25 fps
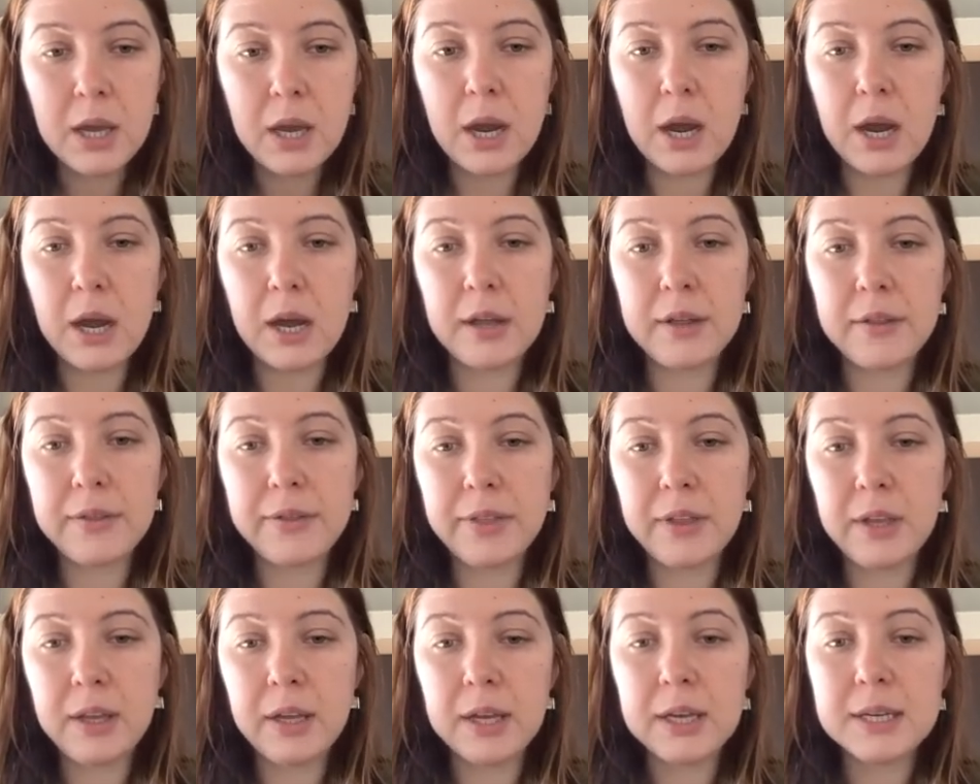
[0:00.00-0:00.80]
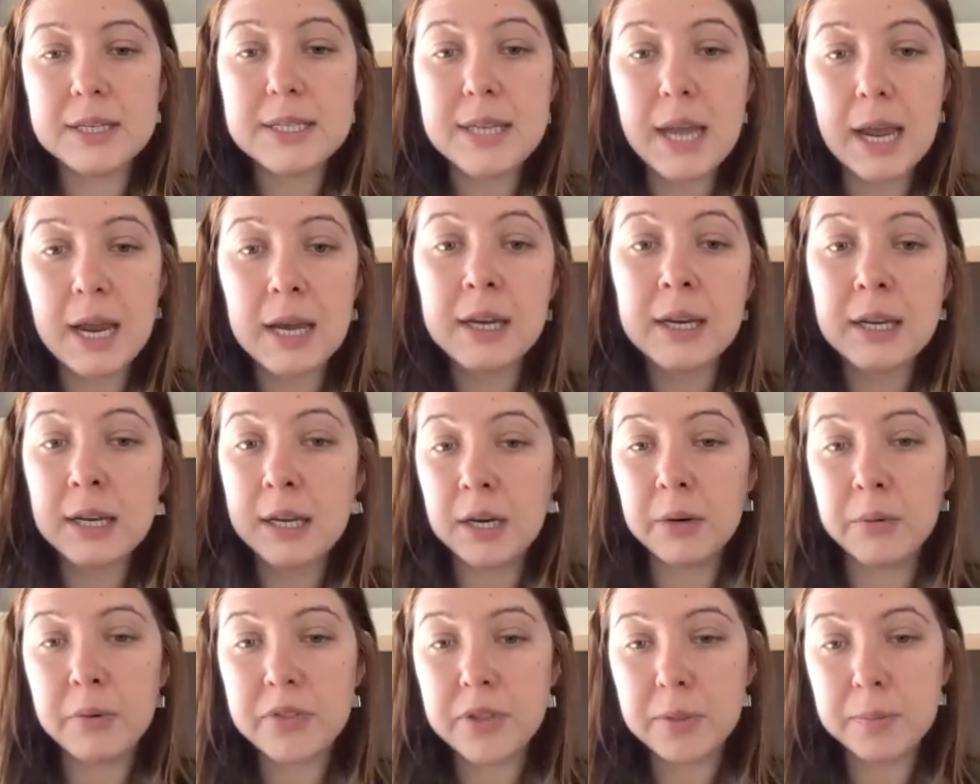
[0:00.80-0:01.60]
The intent
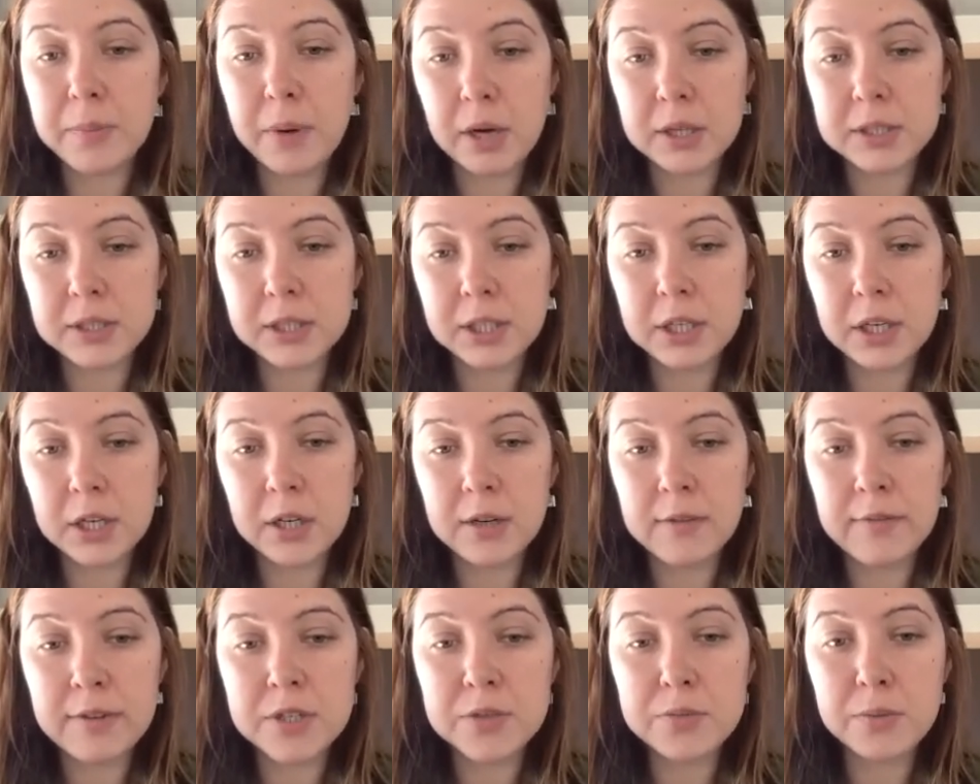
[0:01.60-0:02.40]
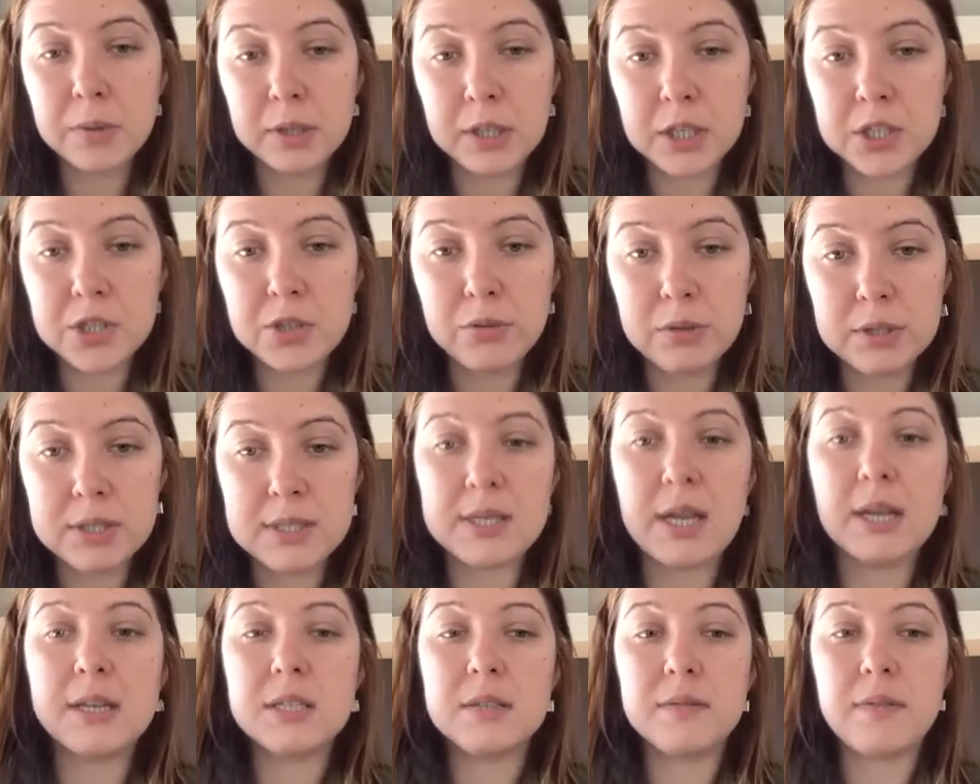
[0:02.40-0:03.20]
here with the bonding curve is really to
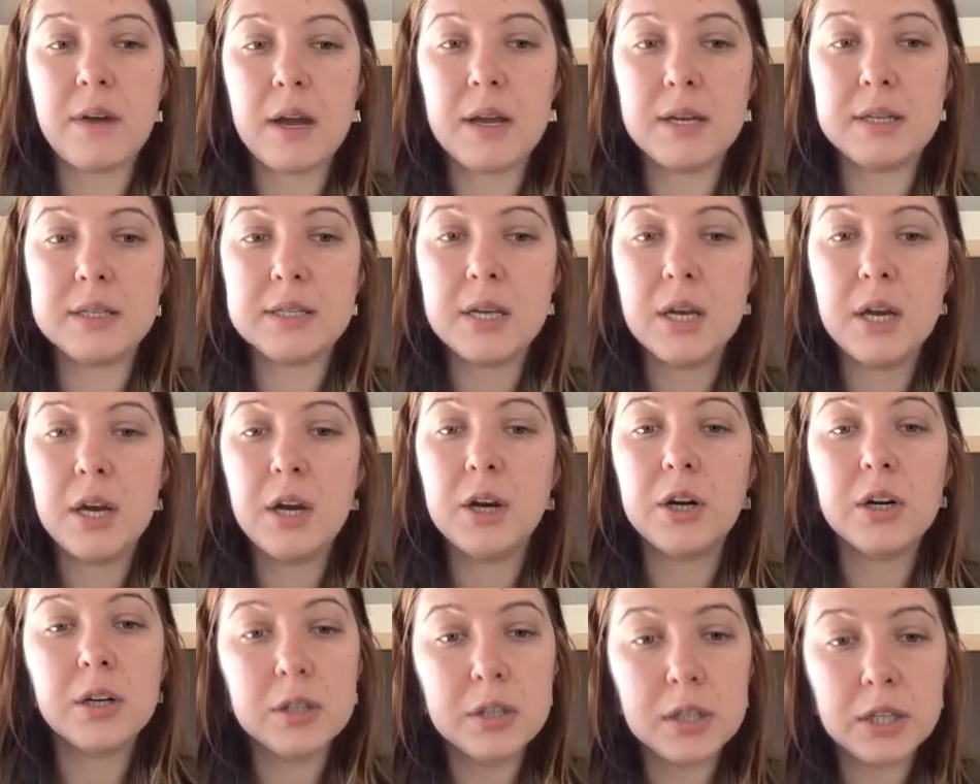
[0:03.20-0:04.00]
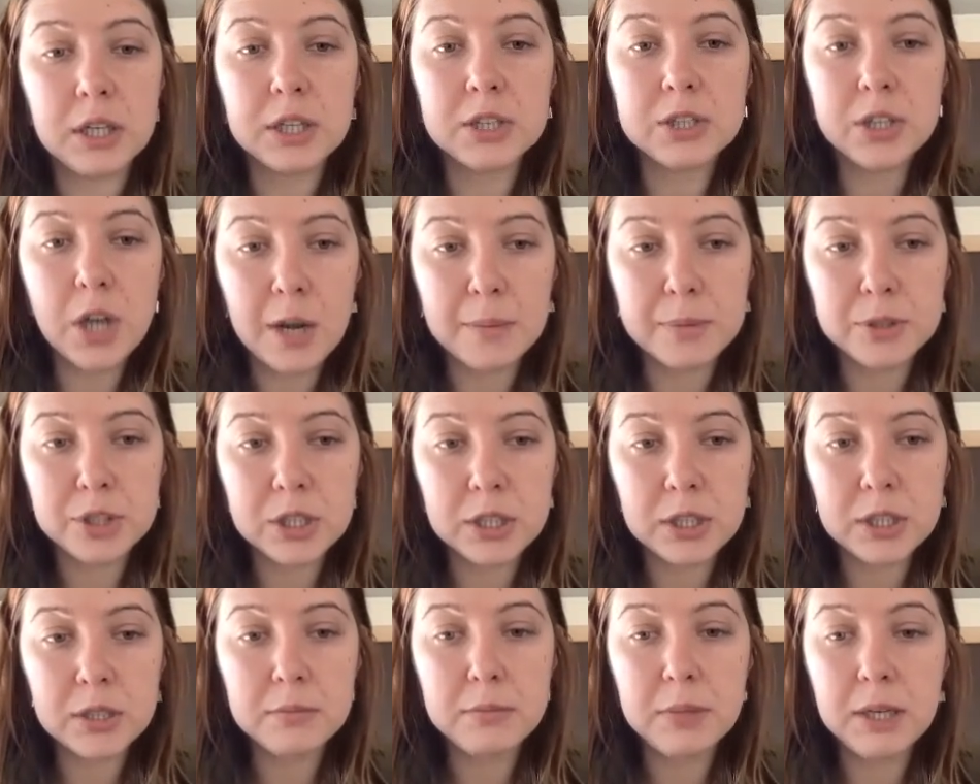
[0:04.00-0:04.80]
incentivize early
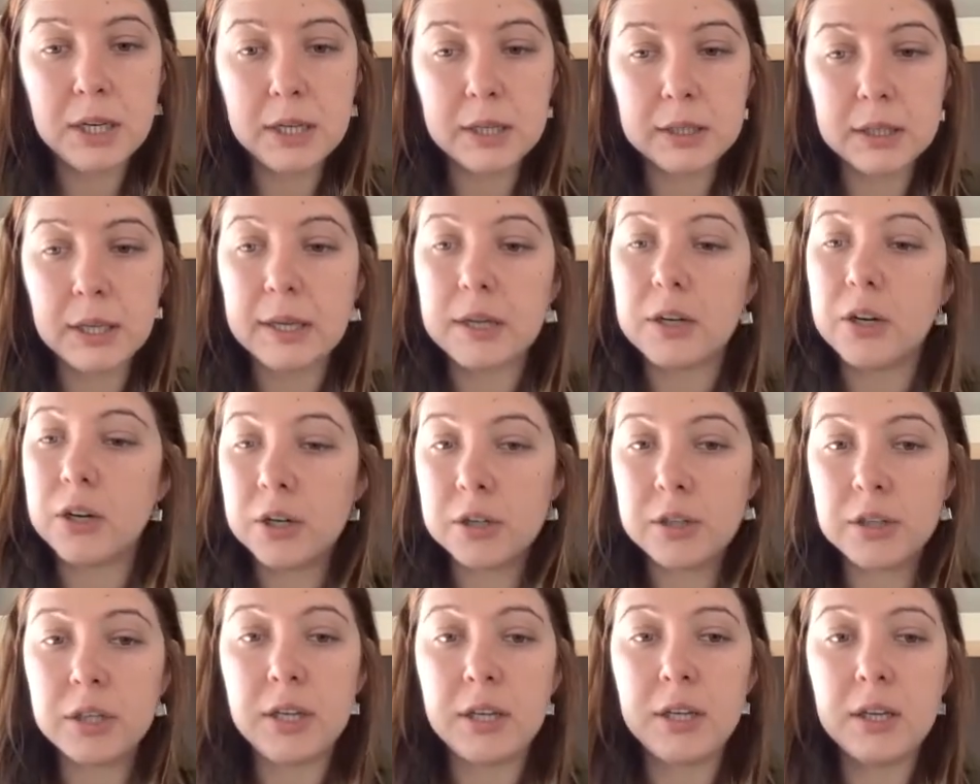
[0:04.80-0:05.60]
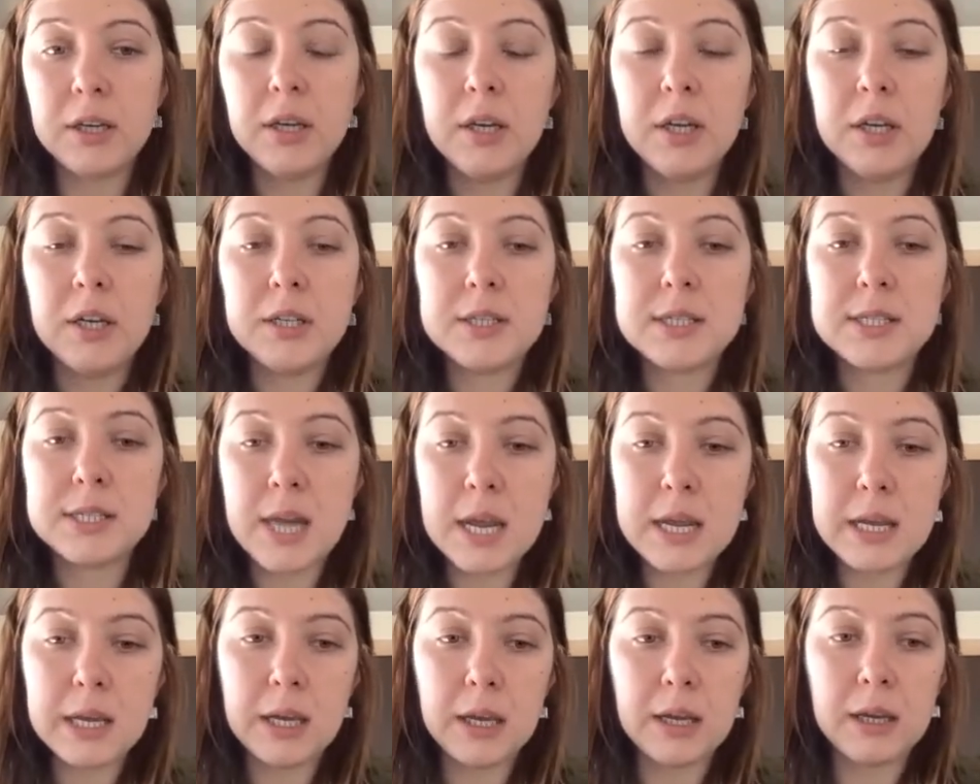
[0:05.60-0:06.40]
adoption, meaning like early
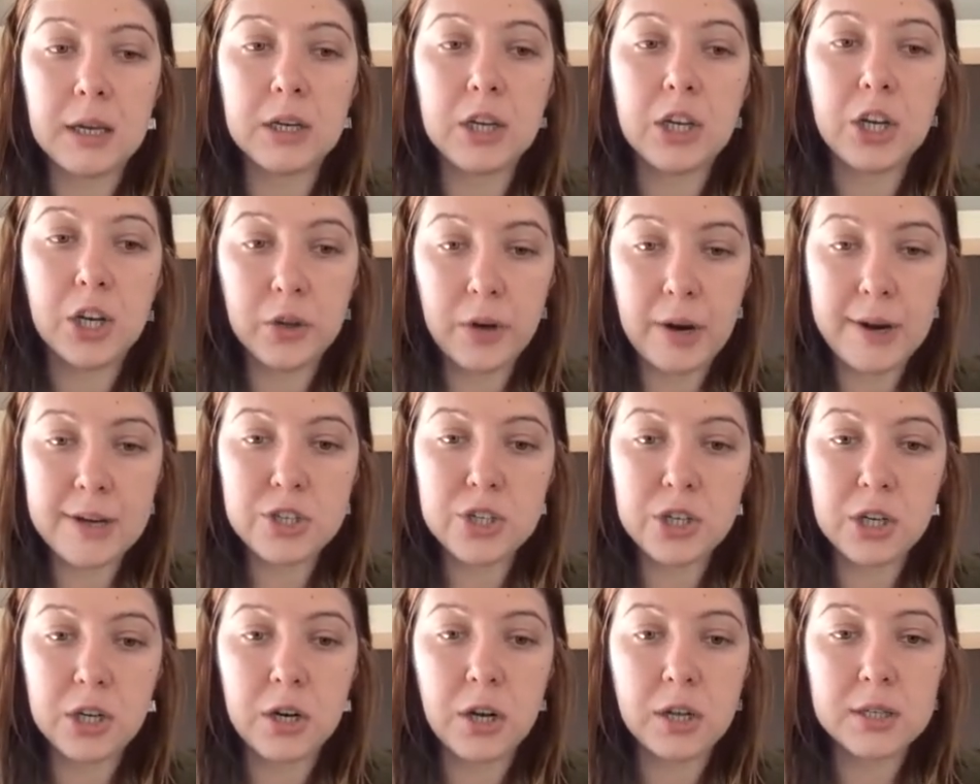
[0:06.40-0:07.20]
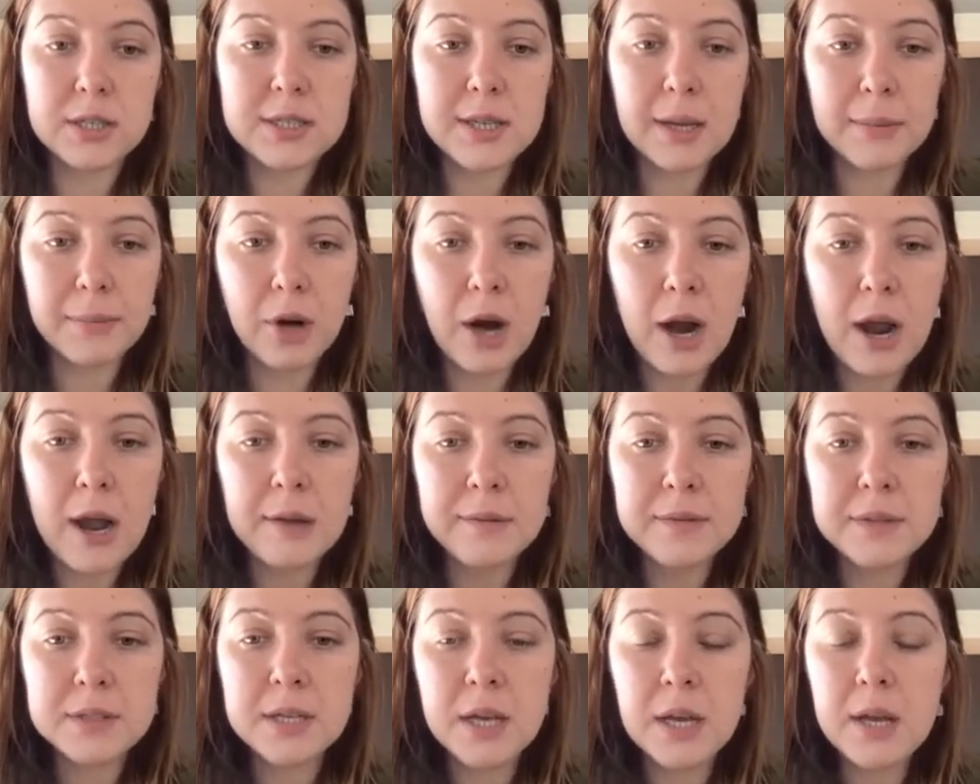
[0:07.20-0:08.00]
staking and curation on
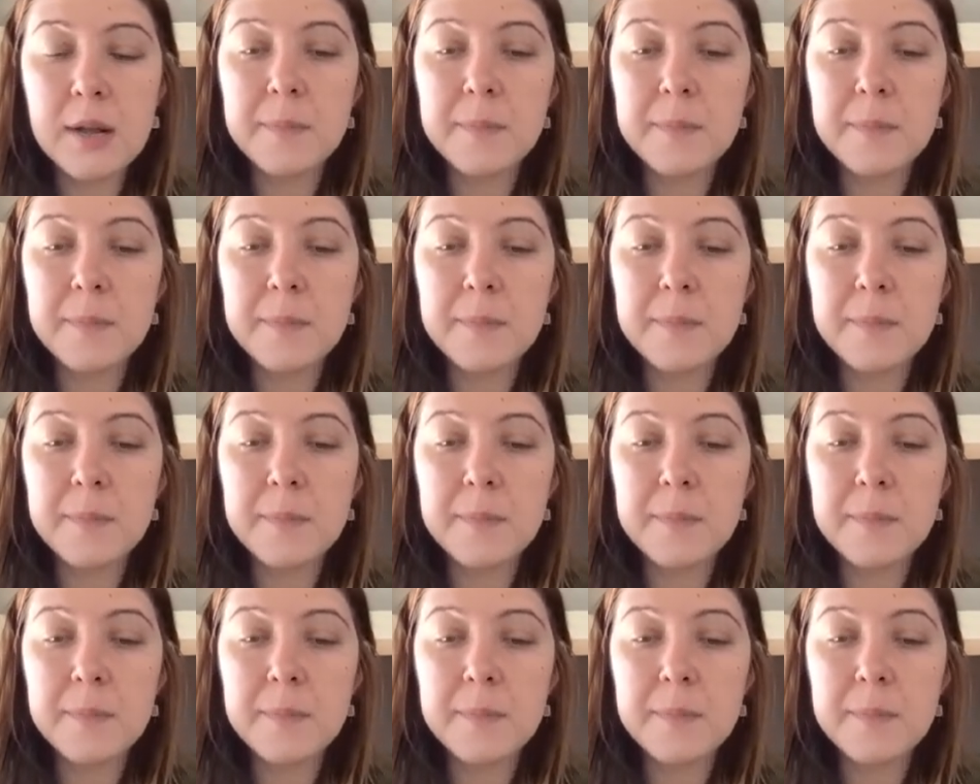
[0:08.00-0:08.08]
subgraphs,